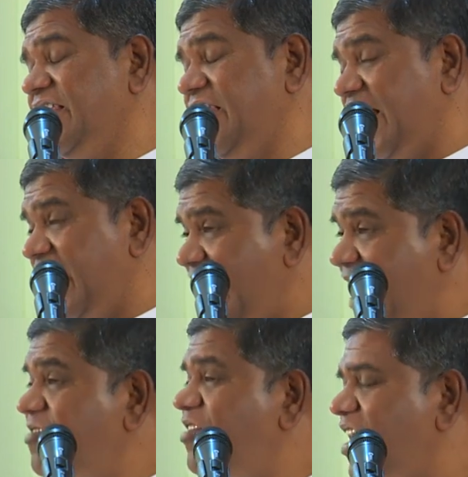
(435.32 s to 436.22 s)
the
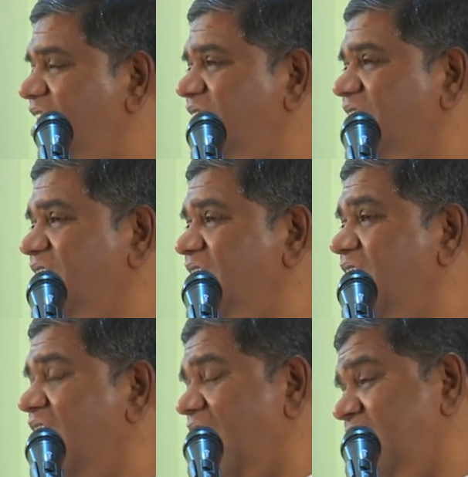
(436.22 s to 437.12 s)
hatred
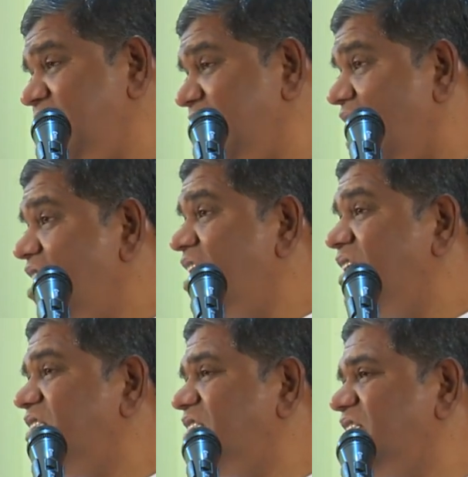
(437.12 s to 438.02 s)
and
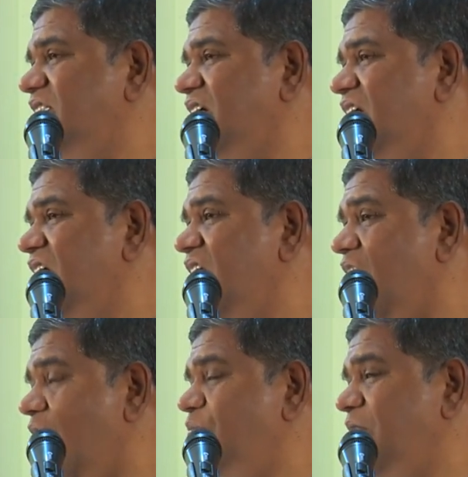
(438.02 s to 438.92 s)
darkness
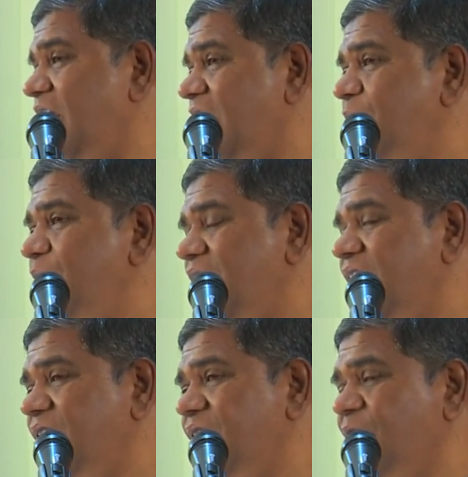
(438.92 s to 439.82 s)
of the
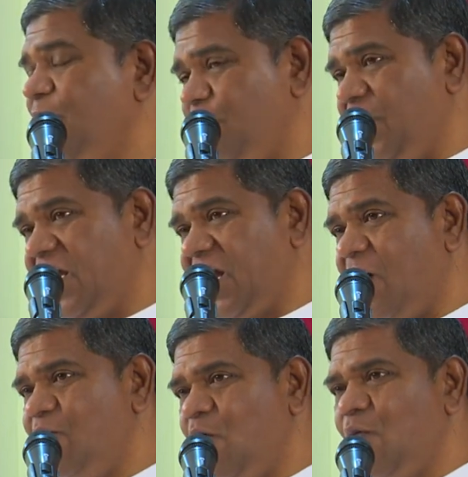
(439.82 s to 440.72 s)
enemy will
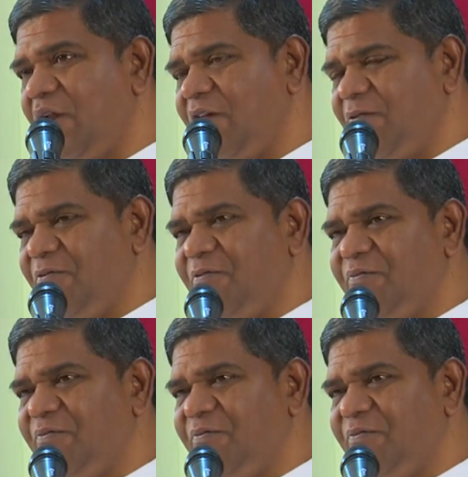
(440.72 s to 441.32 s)
come over you.